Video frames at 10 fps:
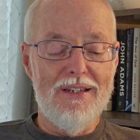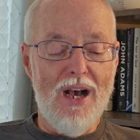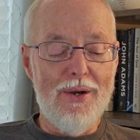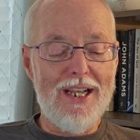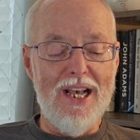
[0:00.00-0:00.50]

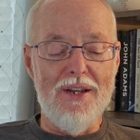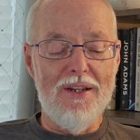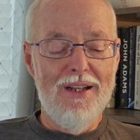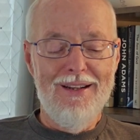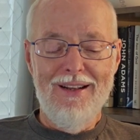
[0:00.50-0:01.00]
Now,
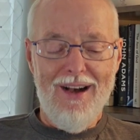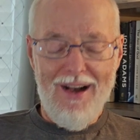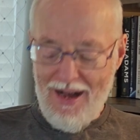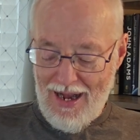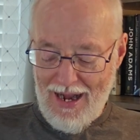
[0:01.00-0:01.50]
again,
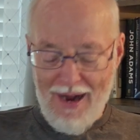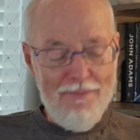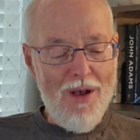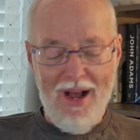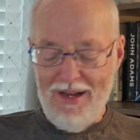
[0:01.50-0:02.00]
I'm
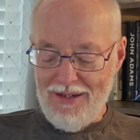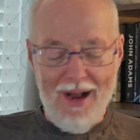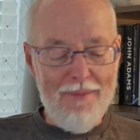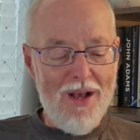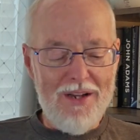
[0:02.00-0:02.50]
not
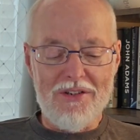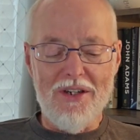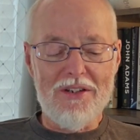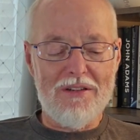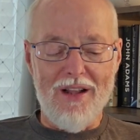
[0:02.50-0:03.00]
I'm not
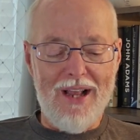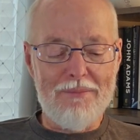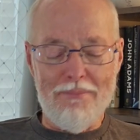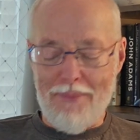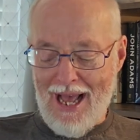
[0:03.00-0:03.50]
just
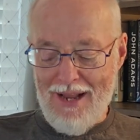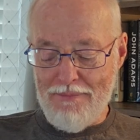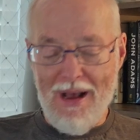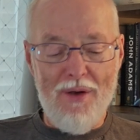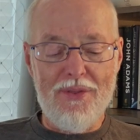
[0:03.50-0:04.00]
like bad
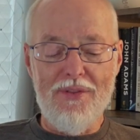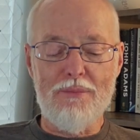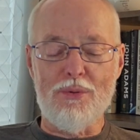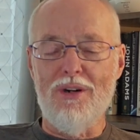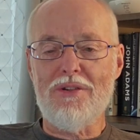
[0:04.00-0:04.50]
mouthing the
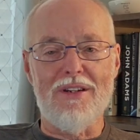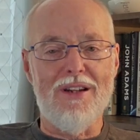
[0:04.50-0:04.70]
person.